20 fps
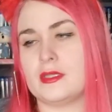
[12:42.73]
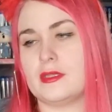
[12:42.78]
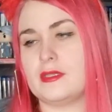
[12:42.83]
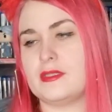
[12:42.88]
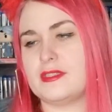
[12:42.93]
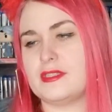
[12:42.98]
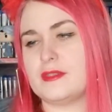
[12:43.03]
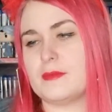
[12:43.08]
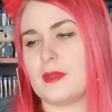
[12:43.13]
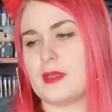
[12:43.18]

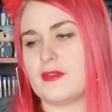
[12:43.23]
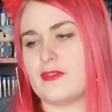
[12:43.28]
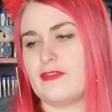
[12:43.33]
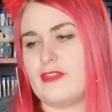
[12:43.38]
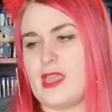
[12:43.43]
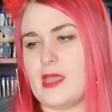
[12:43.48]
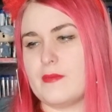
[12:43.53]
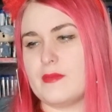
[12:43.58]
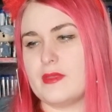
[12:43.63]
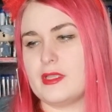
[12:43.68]
This is about a
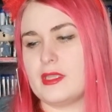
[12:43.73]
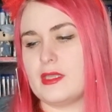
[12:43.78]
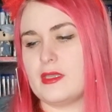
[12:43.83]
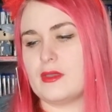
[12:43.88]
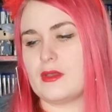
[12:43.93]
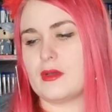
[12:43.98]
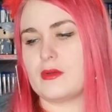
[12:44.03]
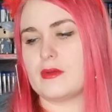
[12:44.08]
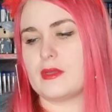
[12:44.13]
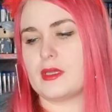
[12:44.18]
family
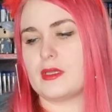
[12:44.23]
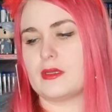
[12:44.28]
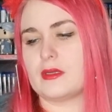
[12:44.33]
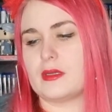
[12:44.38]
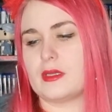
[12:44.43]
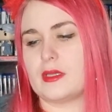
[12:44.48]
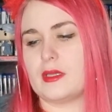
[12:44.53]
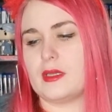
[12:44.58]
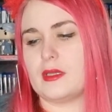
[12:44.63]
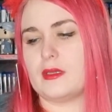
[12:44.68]
going on
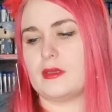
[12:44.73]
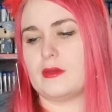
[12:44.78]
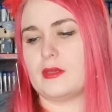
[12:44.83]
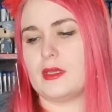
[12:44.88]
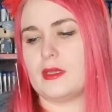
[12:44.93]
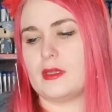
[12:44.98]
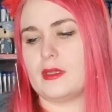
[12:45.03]
a